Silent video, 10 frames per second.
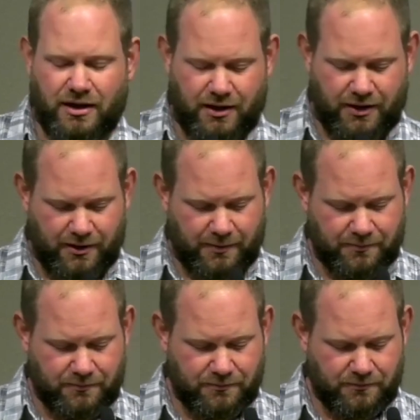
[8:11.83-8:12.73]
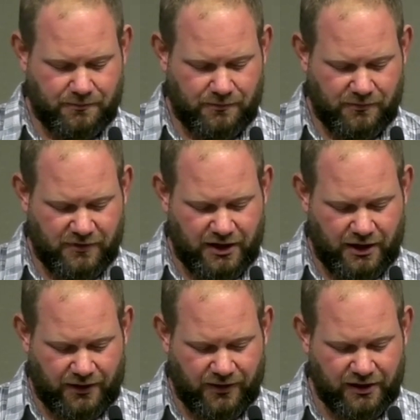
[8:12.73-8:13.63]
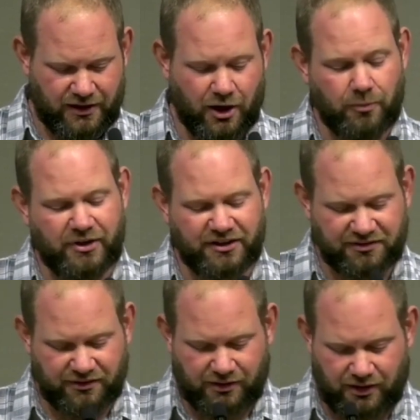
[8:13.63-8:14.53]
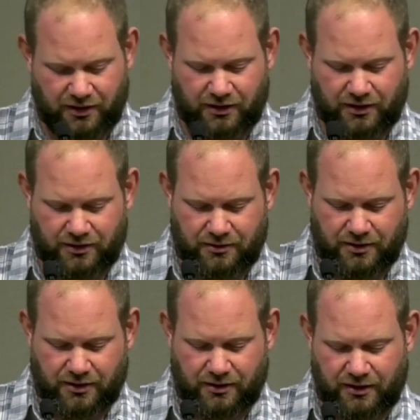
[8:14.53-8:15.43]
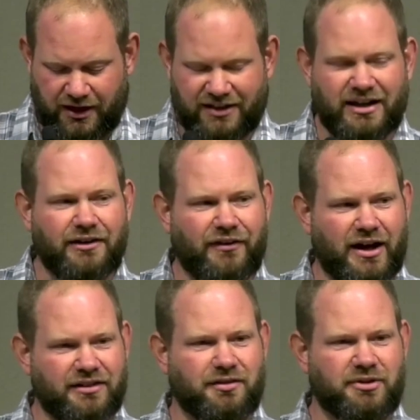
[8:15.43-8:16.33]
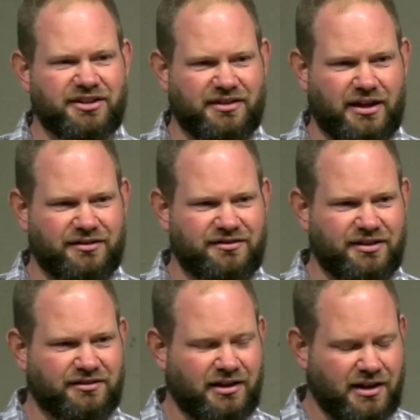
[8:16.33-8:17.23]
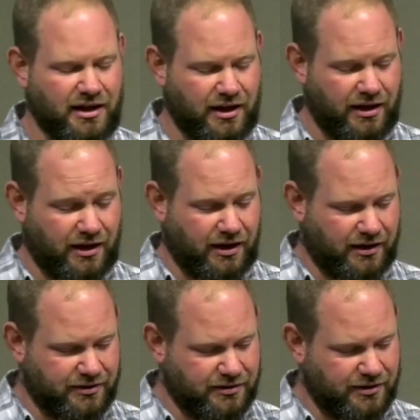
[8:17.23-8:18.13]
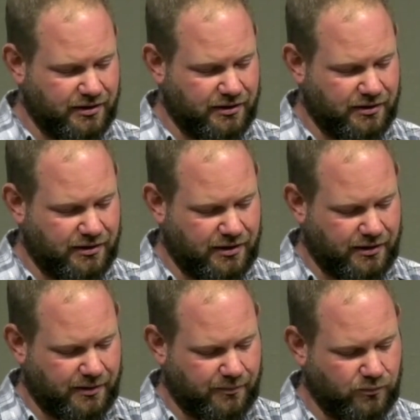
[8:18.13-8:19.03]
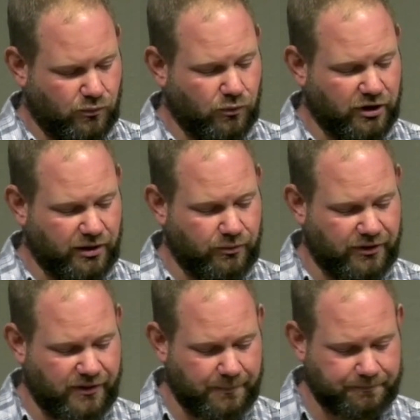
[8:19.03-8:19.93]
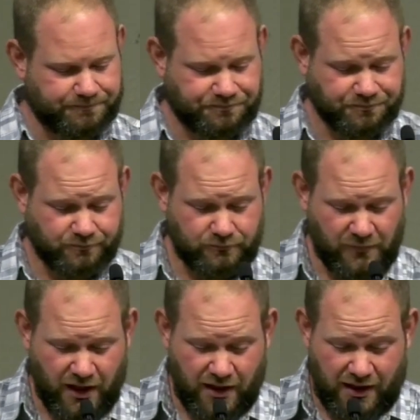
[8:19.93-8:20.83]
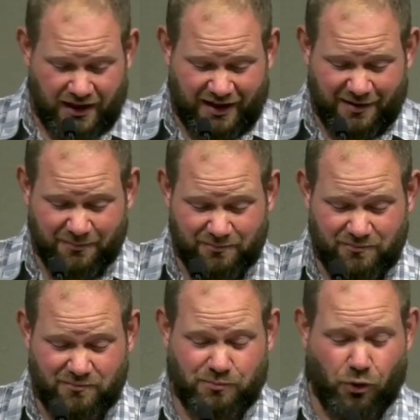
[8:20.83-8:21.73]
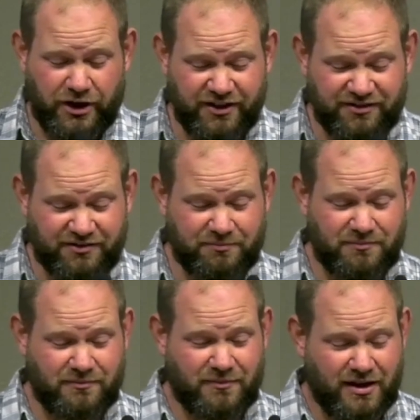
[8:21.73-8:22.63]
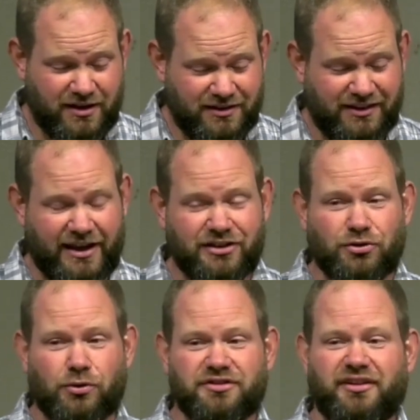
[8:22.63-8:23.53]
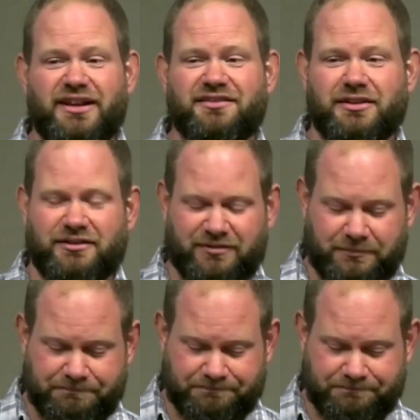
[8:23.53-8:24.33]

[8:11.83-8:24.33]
um, that I think can help us in, in, uh, in identifying some of these tendencies and, uh, um, working with them. Um, boys tend towards laziness.